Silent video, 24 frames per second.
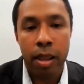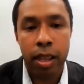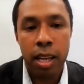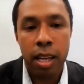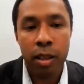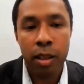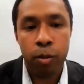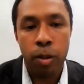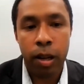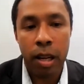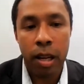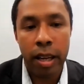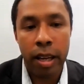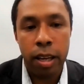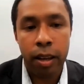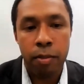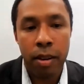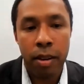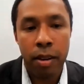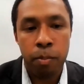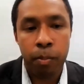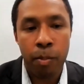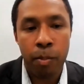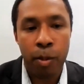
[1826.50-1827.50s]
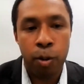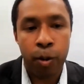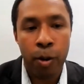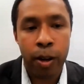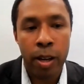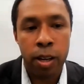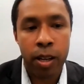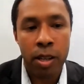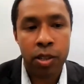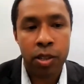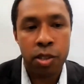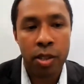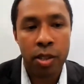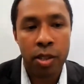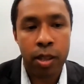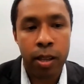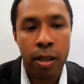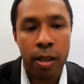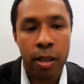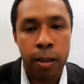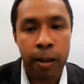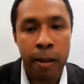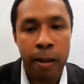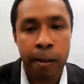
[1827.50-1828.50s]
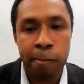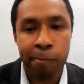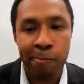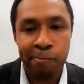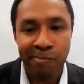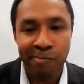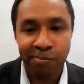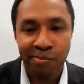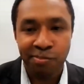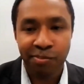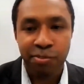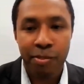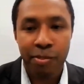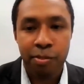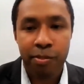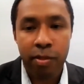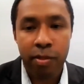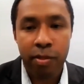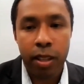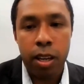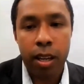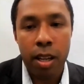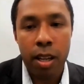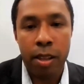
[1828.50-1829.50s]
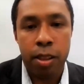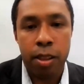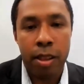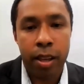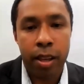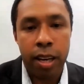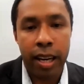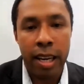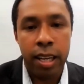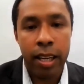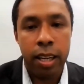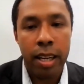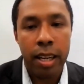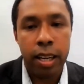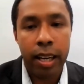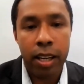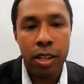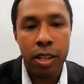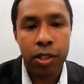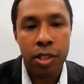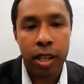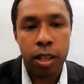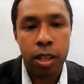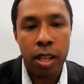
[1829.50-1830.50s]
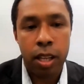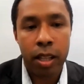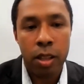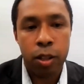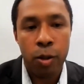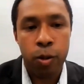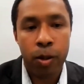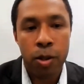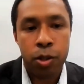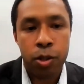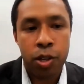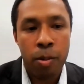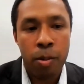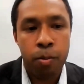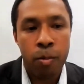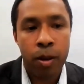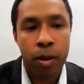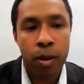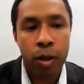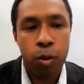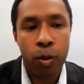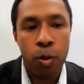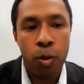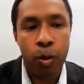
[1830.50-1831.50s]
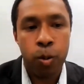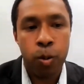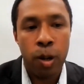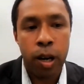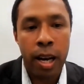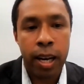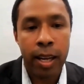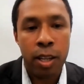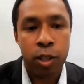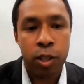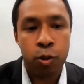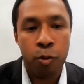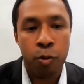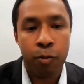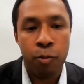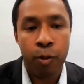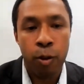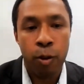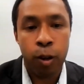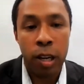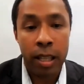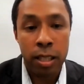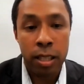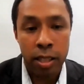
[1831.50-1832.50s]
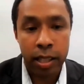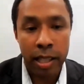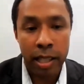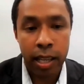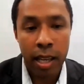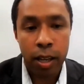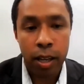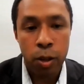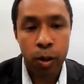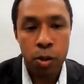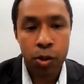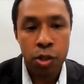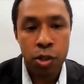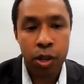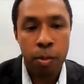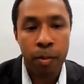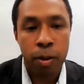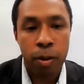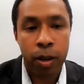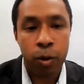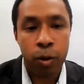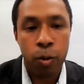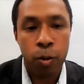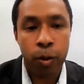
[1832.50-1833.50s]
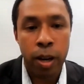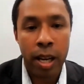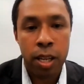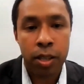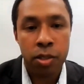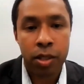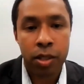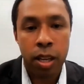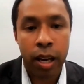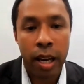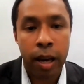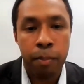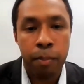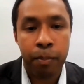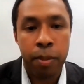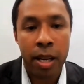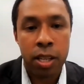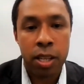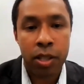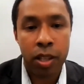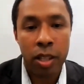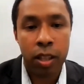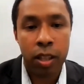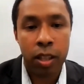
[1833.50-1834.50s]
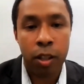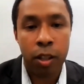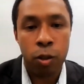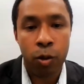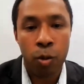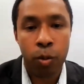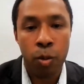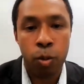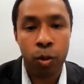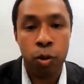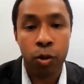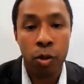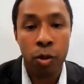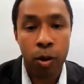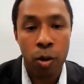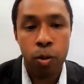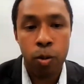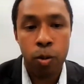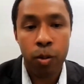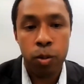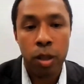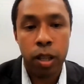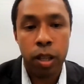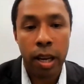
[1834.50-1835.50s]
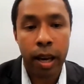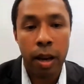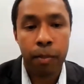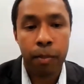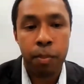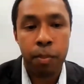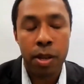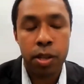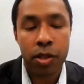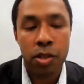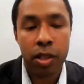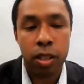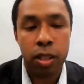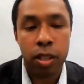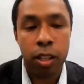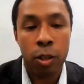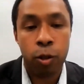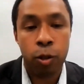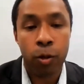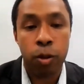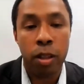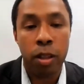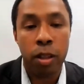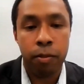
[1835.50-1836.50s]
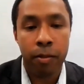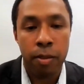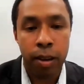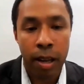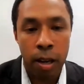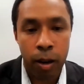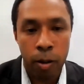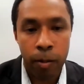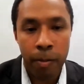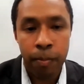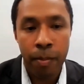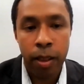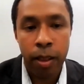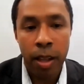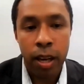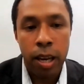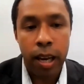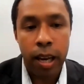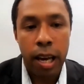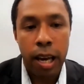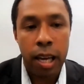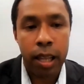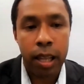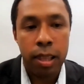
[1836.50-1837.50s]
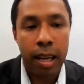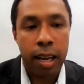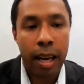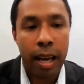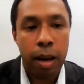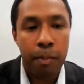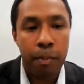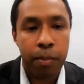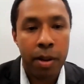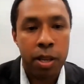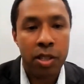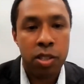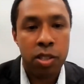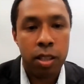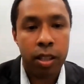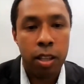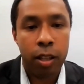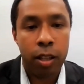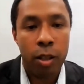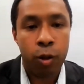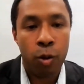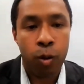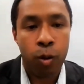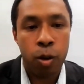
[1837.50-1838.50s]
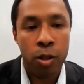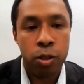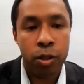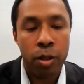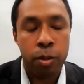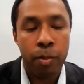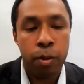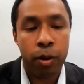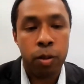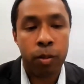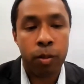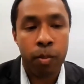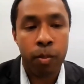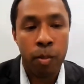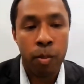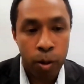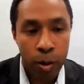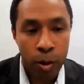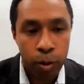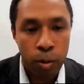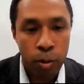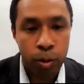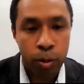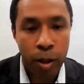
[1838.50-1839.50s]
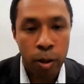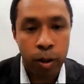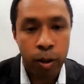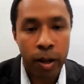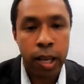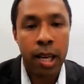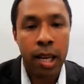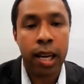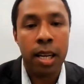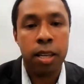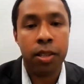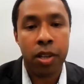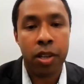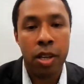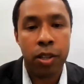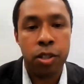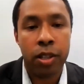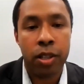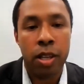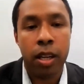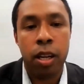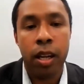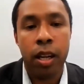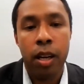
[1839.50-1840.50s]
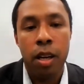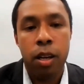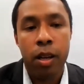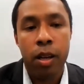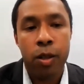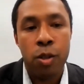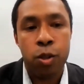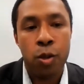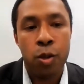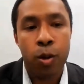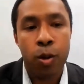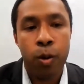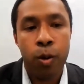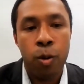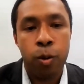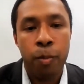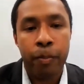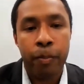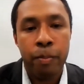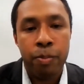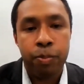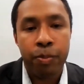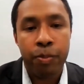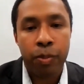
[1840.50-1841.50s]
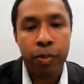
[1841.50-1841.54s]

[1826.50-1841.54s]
that will give employers the indication that you are someone who likes to volunteer, you're someone who has the capacity to grow, the capacity to develop, and the capacity to contribute more to the organization. So